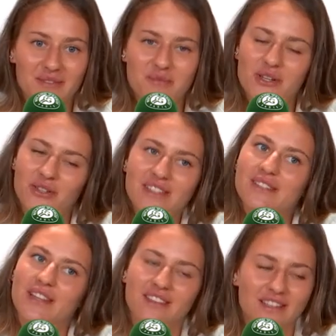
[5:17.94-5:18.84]
because I
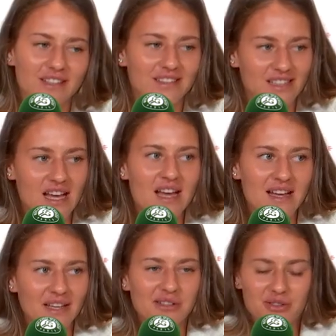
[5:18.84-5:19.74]
think it's,
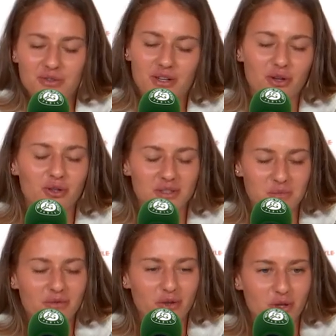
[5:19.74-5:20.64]
you can only
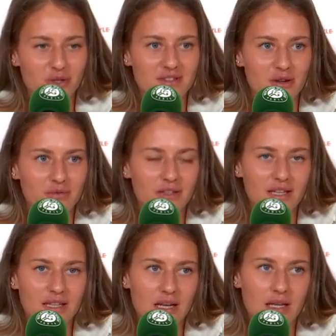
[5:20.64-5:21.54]
speak for yourself.
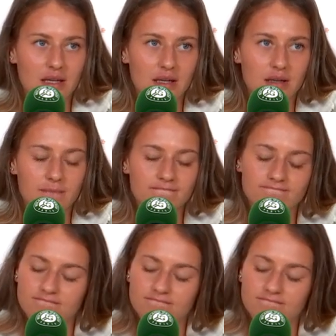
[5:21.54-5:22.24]
And I don't